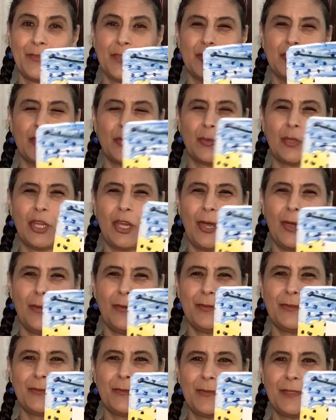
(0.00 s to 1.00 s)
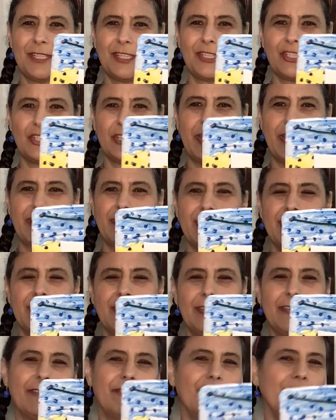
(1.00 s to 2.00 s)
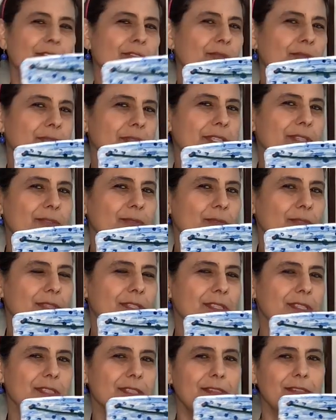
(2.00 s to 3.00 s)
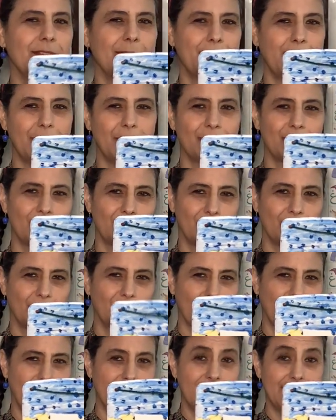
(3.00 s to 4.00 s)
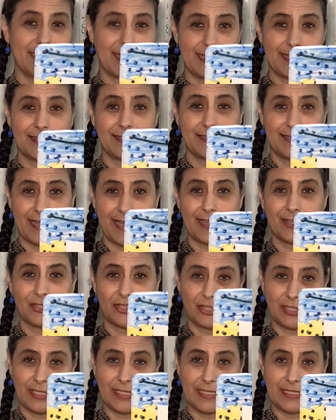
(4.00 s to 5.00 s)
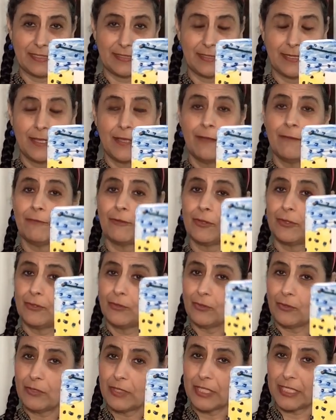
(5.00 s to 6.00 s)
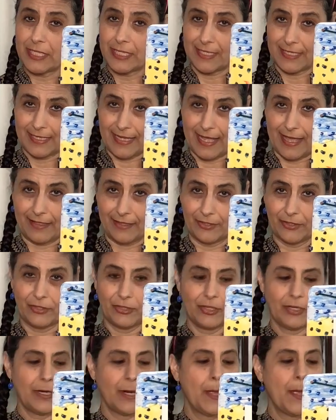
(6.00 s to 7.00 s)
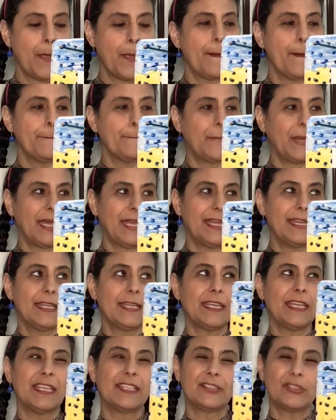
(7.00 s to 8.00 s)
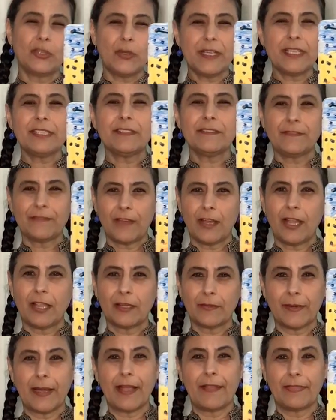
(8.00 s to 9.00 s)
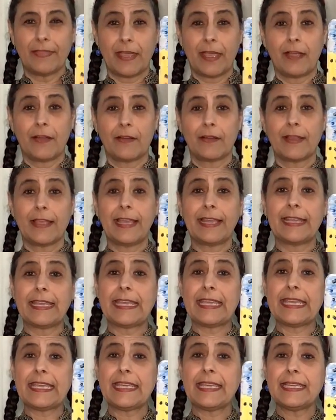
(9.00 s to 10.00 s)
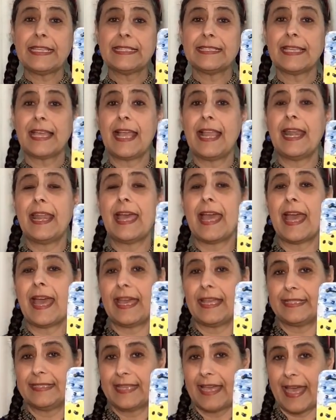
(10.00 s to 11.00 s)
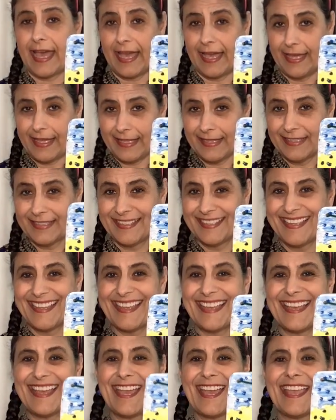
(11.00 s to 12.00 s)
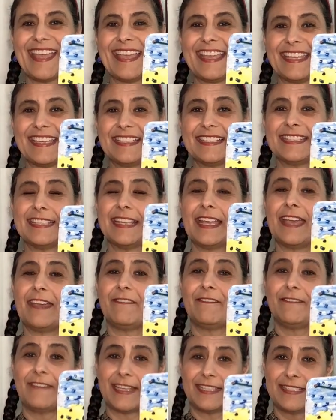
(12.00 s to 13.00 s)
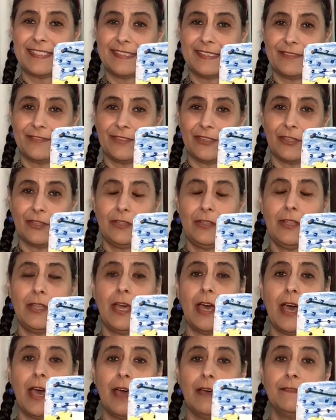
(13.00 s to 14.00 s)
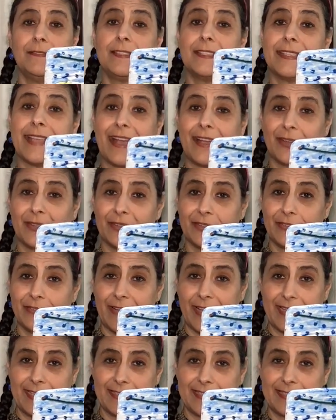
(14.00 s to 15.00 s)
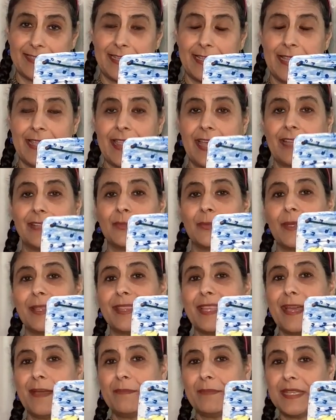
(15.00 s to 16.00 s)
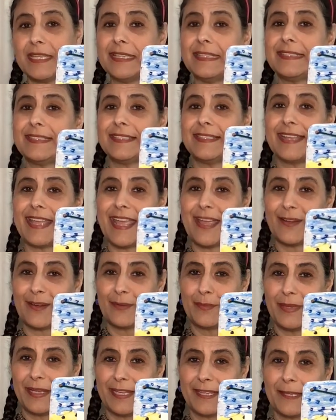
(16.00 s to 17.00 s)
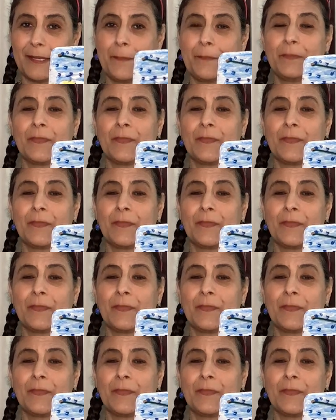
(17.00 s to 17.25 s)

So we always want to check a few resources to make sure what days it actually is for the Georgian calendar, but it's going to fall around there. And Eid al-Adha is a festival of sacrifice. That's what that means in Arabic.